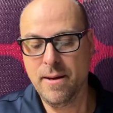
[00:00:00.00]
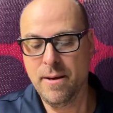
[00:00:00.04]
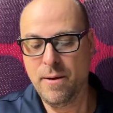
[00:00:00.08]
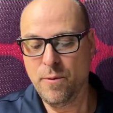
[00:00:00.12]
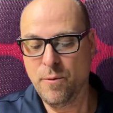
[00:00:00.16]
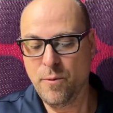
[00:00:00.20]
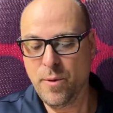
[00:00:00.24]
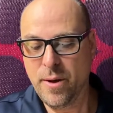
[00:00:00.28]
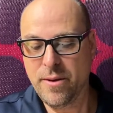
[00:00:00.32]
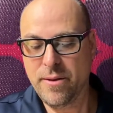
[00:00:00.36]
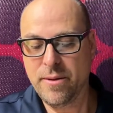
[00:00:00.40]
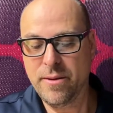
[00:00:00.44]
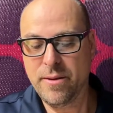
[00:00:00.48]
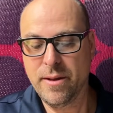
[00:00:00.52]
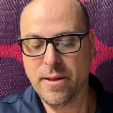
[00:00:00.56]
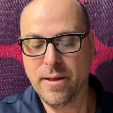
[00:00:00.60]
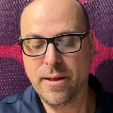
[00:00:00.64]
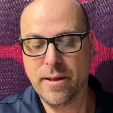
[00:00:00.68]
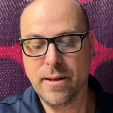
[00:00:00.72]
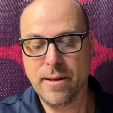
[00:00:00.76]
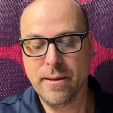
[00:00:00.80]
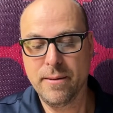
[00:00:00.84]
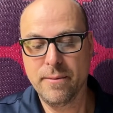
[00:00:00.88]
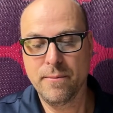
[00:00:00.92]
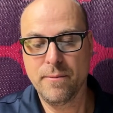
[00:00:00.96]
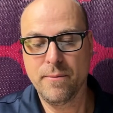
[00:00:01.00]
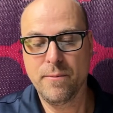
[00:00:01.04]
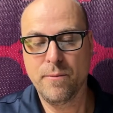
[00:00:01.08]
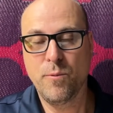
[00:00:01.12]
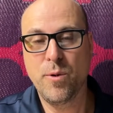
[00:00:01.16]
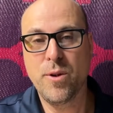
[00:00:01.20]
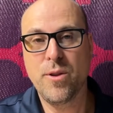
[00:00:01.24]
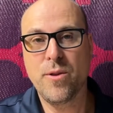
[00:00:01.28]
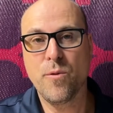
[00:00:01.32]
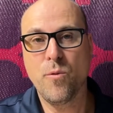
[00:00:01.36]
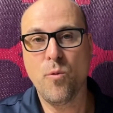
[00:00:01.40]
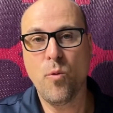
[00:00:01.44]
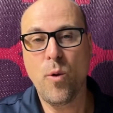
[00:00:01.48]
with the,
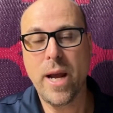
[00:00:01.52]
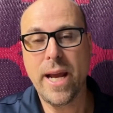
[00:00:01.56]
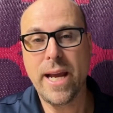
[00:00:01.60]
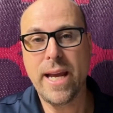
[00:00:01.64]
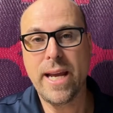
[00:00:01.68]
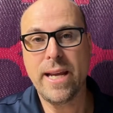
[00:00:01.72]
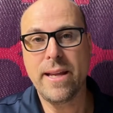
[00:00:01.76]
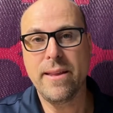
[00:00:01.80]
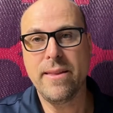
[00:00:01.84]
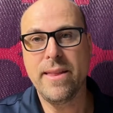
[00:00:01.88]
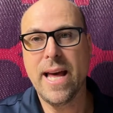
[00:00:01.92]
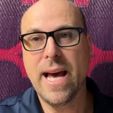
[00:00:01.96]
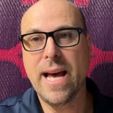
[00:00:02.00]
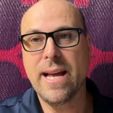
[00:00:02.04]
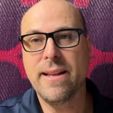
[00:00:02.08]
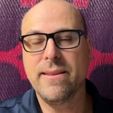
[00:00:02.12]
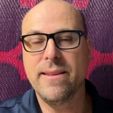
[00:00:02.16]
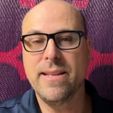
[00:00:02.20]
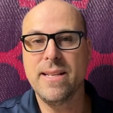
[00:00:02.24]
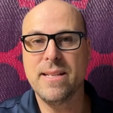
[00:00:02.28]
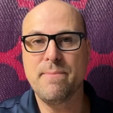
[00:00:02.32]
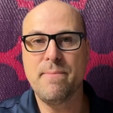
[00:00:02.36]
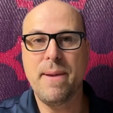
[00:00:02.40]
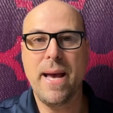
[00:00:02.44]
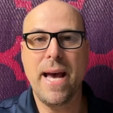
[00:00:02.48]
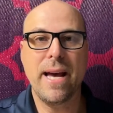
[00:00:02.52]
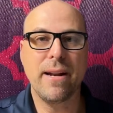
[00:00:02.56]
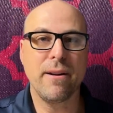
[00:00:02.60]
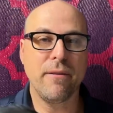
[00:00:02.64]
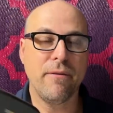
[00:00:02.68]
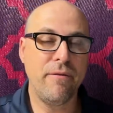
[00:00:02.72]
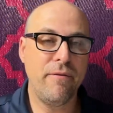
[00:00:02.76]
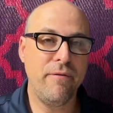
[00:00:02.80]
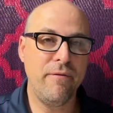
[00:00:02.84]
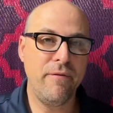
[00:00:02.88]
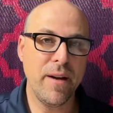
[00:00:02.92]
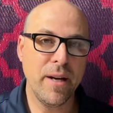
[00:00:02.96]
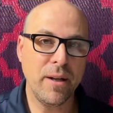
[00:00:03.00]
with the way that this paddle
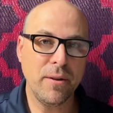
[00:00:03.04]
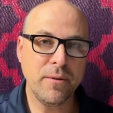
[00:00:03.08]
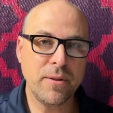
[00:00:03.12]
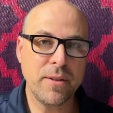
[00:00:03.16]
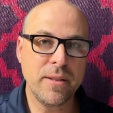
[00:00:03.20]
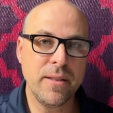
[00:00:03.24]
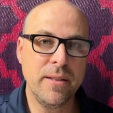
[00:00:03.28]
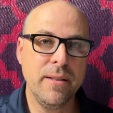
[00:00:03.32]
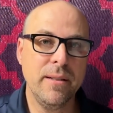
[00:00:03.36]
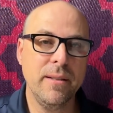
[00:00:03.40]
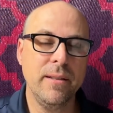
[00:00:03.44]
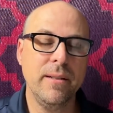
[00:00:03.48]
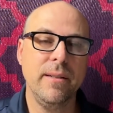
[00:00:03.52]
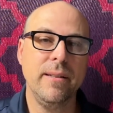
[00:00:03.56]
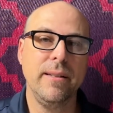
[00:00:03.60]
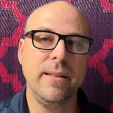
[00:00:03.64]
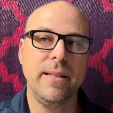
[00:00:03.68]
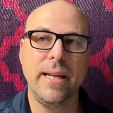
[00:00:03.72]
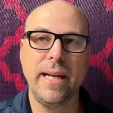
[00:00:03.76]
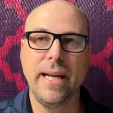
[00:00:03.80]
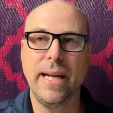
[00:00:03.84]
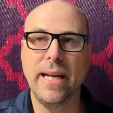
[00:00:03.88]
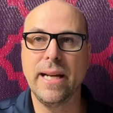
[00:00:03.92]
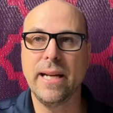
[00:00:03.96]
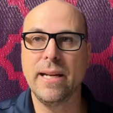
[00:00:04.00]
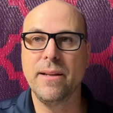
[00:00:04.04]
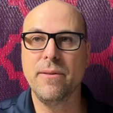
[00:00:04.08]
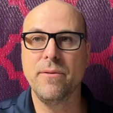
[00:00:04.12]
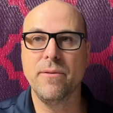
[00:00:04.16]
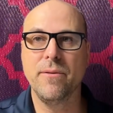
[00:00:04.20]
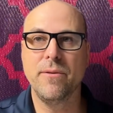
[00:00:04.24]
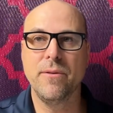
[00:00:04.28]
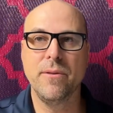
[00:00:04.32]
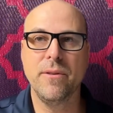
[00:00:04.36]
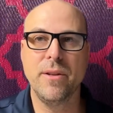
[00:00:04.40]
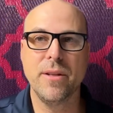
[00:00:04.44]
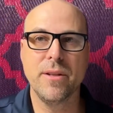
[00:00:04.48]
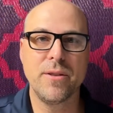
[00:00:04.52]
felt and
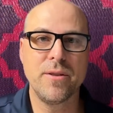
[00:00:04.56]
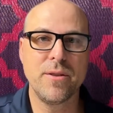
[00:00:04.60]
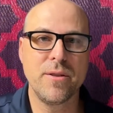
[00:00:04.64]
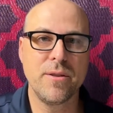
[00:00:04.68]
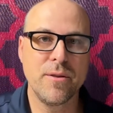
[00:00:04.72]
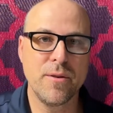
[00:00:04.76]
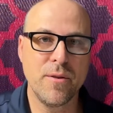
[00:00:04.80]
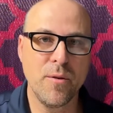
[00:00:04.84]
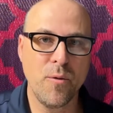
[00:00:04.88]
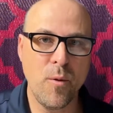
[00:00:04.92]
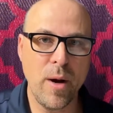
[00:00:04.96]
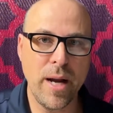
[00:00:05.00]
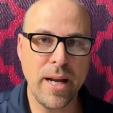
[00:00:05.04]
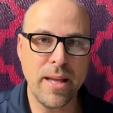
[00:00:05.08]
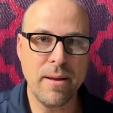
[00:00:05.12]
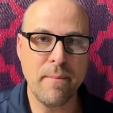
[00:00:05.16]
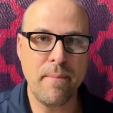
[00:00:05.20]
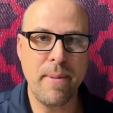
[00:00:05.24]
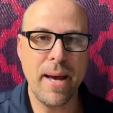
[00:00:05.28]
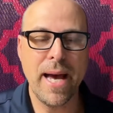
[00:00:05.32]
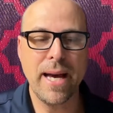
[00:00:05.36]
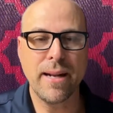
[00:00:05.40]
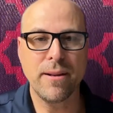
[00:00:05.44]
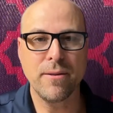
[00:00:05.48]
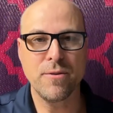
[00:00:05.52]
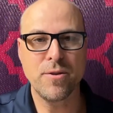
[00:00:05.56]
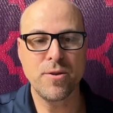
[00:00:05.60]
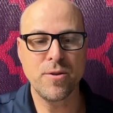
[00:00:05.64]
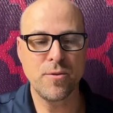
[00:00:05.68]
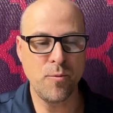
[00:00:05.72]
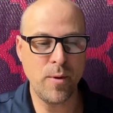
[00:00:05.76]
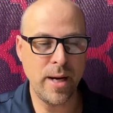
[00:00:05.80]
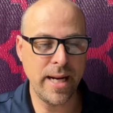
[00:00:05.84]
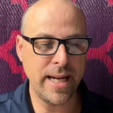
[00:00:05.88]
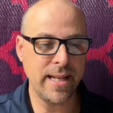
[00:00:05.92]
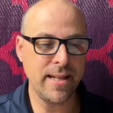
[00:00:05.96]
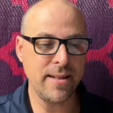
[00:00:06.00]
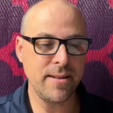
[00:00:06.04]
this, the way the paddle
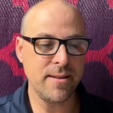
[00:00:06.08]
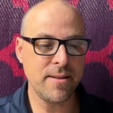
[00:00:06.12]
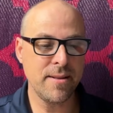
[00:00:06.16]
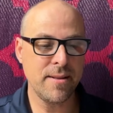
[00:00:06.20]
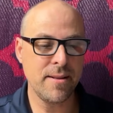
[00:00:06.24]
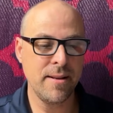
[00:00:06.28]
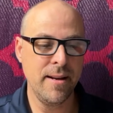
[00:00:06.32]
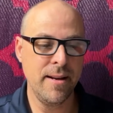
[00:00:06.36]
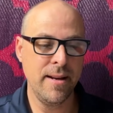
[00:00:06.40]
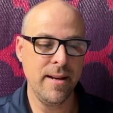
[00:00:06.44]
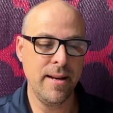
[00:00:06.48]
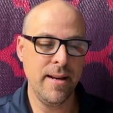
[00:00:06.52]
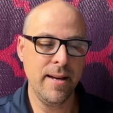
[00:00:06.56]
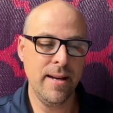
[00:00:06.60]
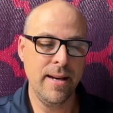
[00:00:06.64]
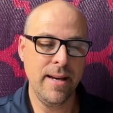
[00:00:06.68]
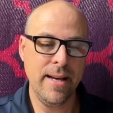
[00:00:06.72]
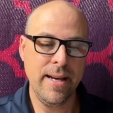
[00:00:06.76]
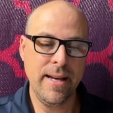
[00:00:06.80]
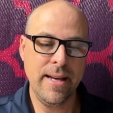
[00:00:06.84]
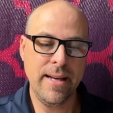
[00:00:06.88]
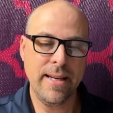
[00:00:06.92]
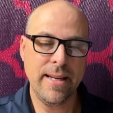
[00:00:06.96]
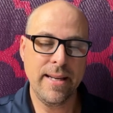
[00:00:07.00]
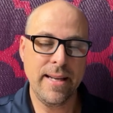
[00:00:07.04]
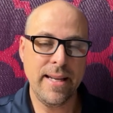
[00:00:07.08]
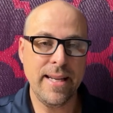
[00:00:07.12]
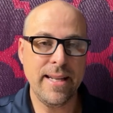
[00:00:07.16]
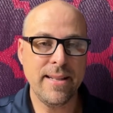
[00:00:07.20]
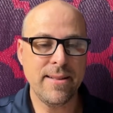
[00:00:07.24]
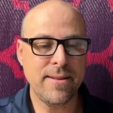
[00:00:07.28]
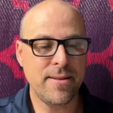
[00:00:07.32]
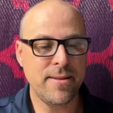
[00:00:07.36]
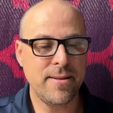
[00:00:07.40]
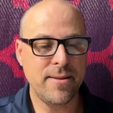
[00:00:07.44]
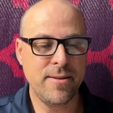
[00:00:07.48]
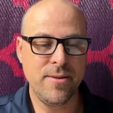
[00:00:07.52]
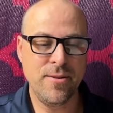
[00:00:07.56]
swings.
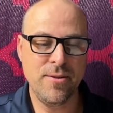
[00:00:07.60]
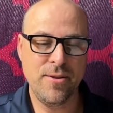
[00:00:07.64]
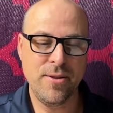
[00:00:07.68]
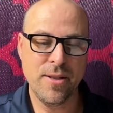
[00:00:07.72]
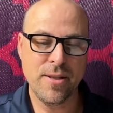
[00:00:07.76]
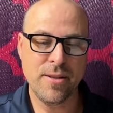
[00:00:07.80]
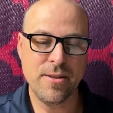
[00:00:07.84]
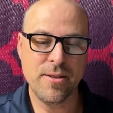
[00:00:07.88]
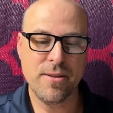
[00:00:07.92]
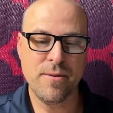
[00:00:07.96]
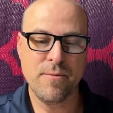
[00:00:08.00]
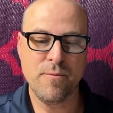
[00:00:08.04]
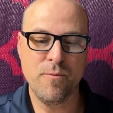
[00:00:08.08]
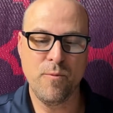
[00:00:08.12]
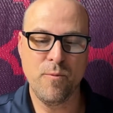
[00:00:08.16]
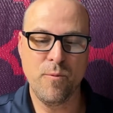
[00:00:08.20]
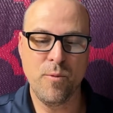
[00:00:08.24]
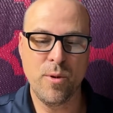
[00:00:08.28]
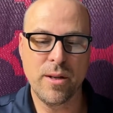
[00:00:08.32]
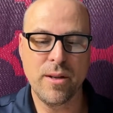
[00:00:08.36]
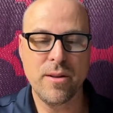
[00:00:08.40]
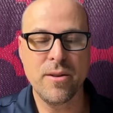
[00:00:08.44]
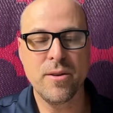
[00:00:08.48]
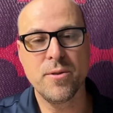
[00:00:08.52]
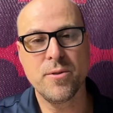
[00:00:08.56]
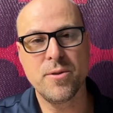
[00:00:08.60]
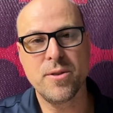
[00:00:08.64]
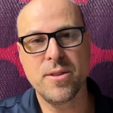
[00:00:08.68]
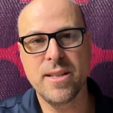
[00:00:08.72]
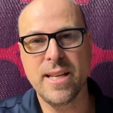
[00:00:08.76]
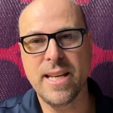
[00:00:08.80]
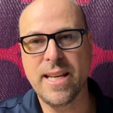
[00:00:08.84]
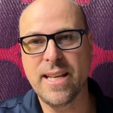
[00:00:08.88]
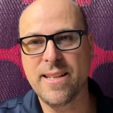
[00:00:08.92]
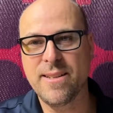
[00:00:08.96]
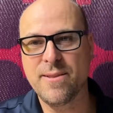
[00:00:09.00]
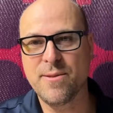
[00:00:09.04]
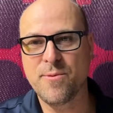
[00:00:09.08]
It's just one of those
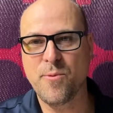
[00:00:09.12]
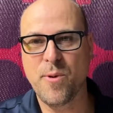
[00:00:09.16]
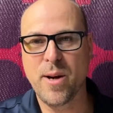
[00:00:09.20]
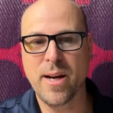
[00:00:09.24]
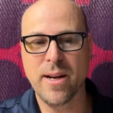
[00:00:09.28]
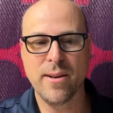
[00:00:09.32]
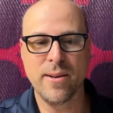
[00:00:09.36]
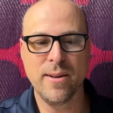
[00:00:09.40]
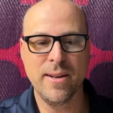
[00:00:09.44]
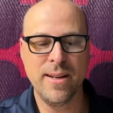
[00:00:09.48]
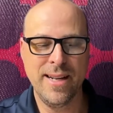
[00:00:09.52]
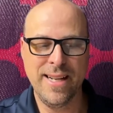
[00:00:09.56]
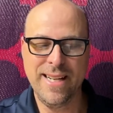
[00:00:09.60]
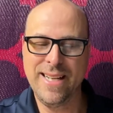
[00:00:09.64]
things where